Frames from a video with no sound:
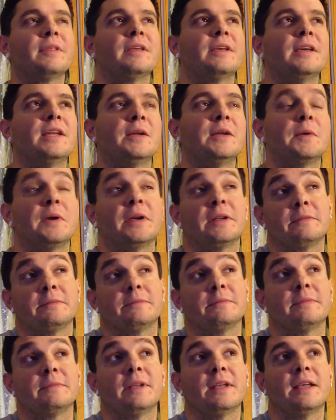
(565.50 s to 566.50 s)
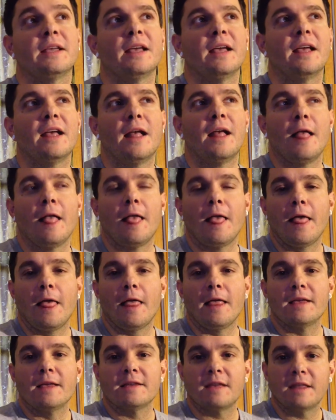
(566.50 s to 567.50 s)
Anyway.
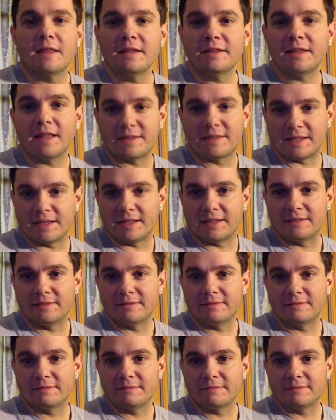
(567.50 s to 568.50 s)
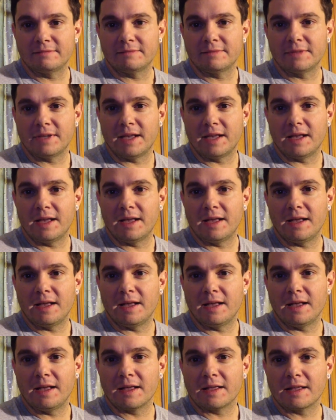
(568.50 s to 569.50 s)
So I think that's it.
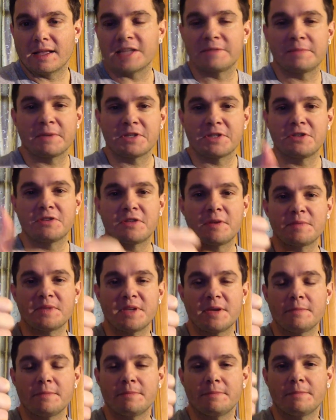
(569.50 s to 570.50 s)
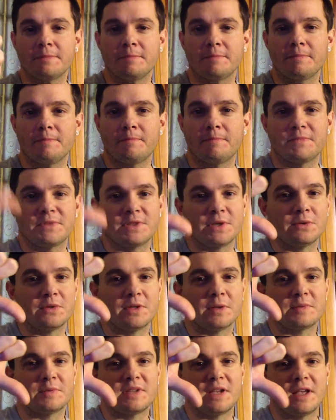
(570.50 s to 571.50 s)
Guys, make sure you thumbs up. Don't
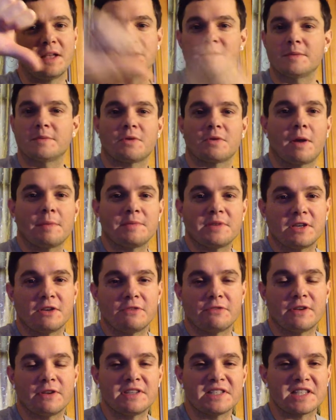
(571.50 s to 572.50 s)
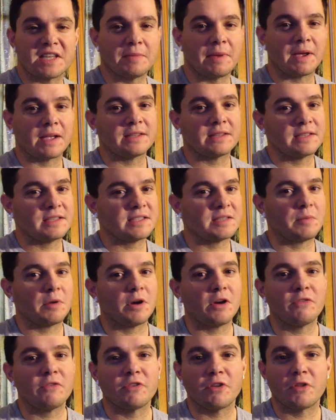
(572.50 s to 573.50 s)
thumbs down. Subscribe, tell your friends. Come back and see us
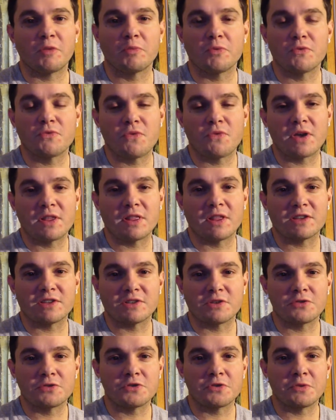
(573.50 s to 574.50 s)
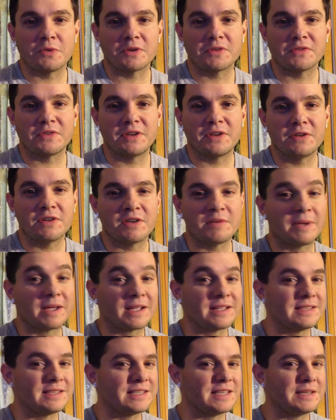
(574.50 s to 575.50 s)
tomorrow for another Proof Weight Loss Surgery Works video. Come back
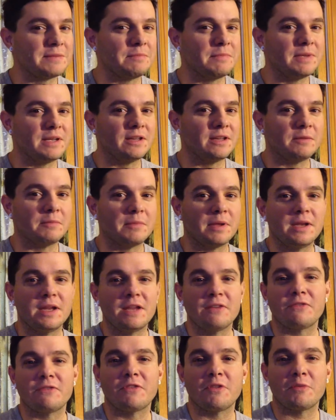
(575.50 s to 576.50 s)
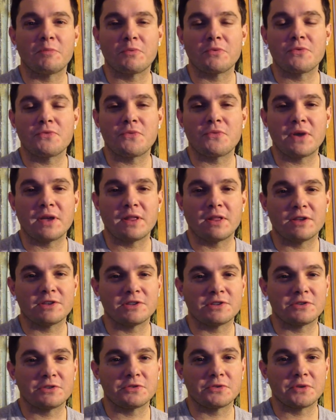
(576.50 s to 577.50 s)
and see me on Monday for another Proof Weight Loss
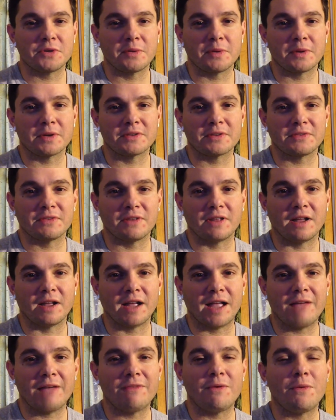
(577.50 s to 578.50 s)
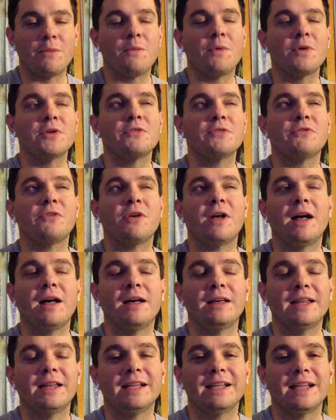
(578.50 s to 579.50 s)
Surgery Works vlog. Have a wonderful
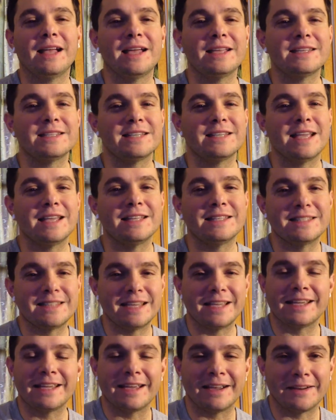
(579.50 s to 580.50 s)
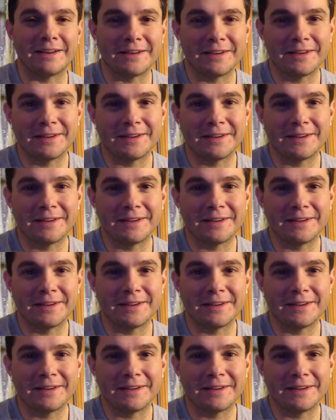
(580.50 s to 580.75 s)
holiday, guys, and take care.